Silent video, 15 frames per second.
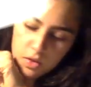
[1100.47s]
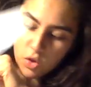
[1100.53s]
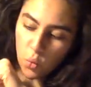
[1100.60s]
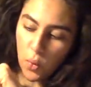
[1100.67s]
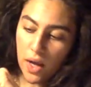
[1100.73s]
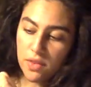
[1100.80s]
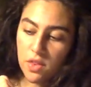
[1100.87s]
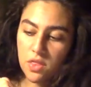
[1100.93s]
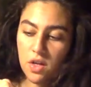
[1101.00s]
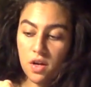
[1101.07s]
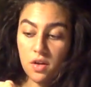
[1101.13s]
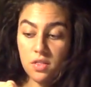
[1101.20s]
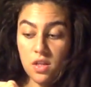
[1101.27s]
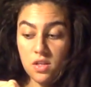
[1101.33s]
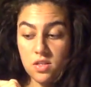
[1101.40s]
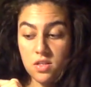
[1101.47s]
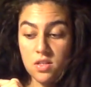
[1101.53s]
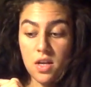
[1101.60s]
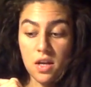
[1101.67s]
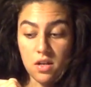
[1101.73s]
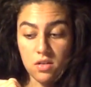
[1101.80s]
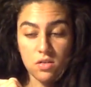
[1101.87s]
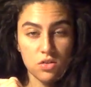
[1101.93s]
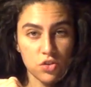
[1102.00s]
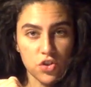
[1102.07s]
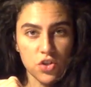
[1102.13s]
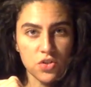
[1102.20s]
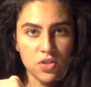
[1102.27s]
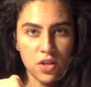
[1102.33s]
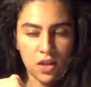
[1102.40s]
the way that they sit
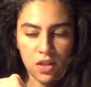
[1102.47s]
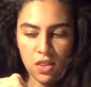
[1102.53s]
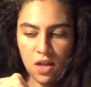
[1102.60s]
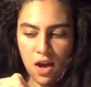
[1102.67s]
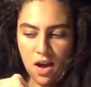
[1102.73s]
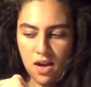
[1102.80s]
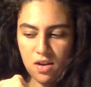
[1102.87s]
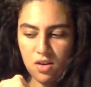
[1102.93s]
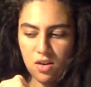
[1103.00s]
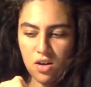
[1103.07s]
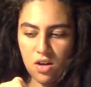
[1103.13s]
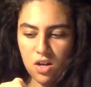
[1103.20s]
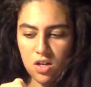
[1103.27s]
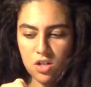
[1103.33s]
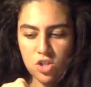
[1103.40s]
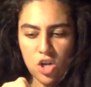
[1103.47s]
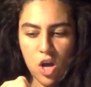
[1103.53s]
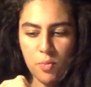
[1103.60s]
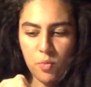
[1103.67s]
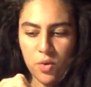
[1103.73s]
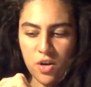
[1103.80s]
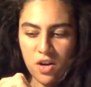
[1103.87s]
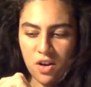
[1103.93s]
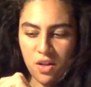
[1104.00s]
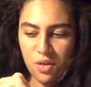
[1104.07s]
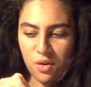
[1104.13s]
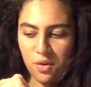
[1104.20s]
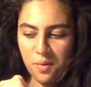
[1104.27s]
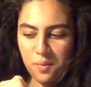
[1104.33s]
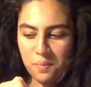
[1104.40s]
just like that atop one
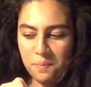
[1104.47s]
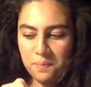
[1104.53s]
another.